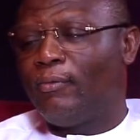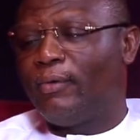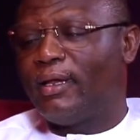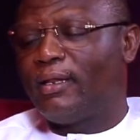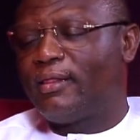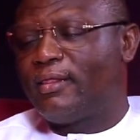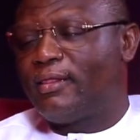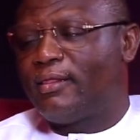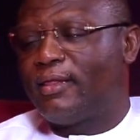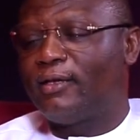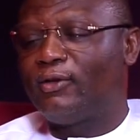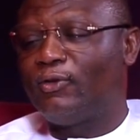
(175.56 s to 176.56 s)
Well,
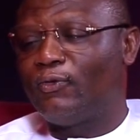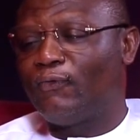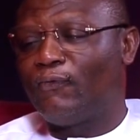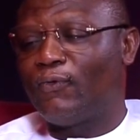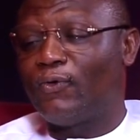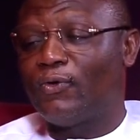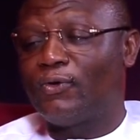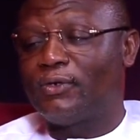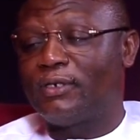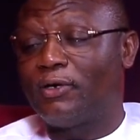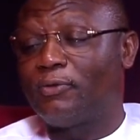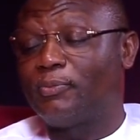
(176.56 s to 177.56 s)
thank you for
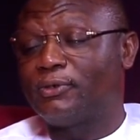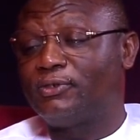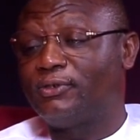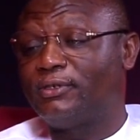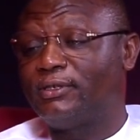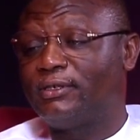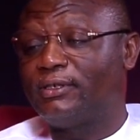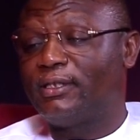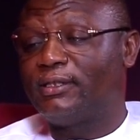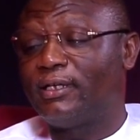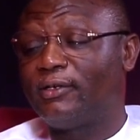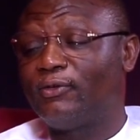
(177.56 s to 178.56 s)
the opportunity
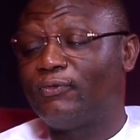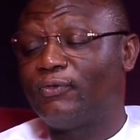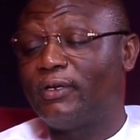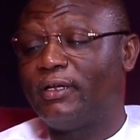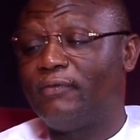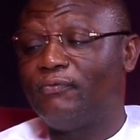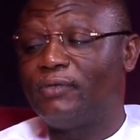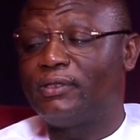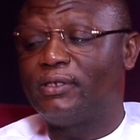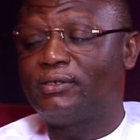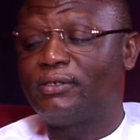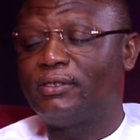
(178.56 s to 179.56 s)
and thank you for the
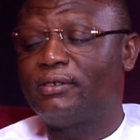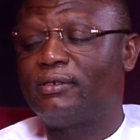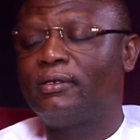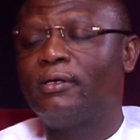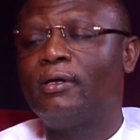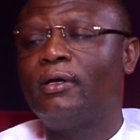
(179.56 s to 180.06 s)
invitation.